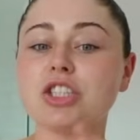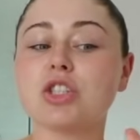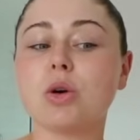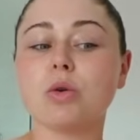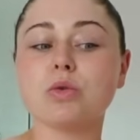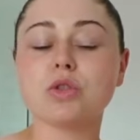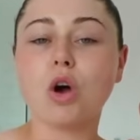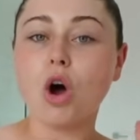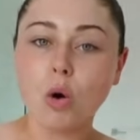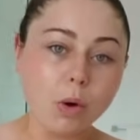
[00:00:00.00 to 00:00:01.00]
just goes
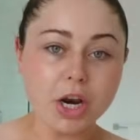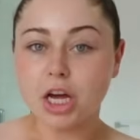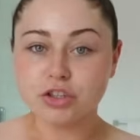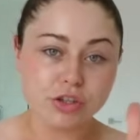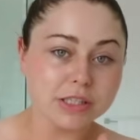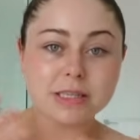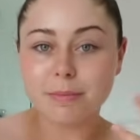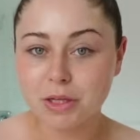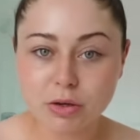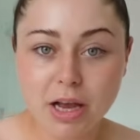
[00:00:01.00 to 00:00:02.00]
all 100 and
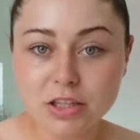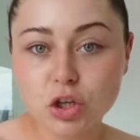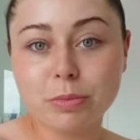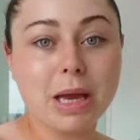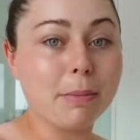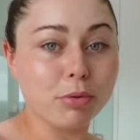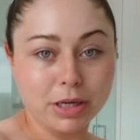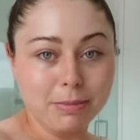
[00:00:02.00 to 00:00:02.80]
something. You guys know me, I'm pretty